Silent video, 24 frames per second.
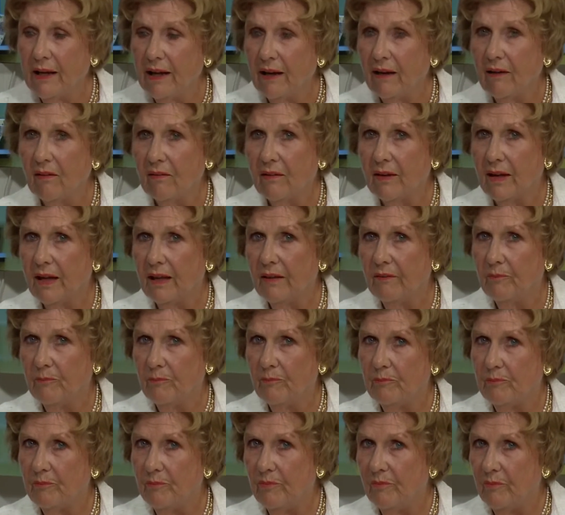out and
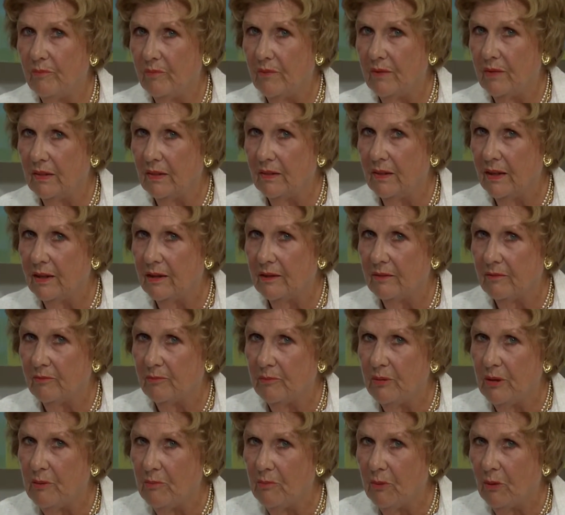let
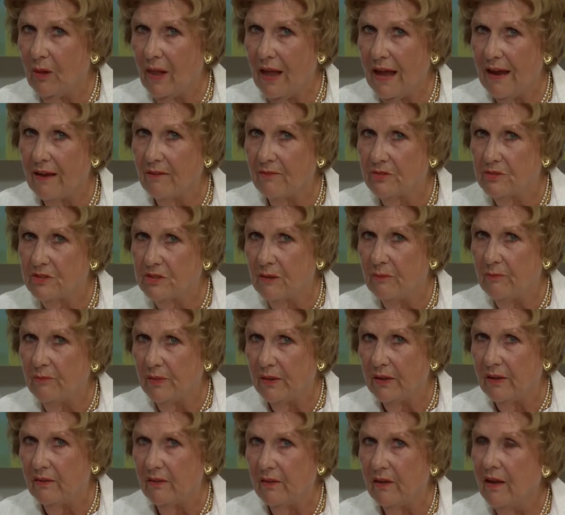people have
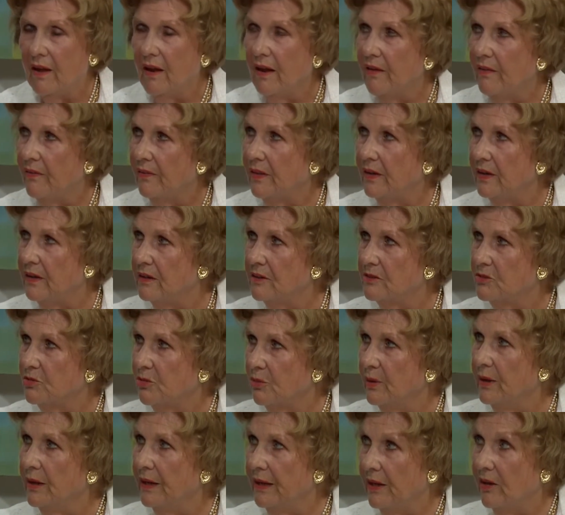something that is
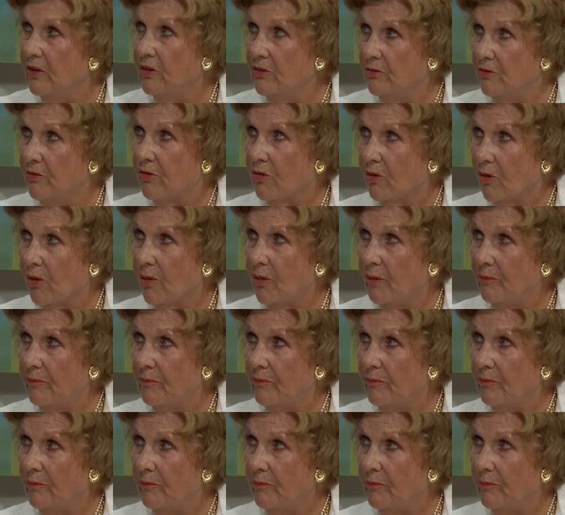really good for them.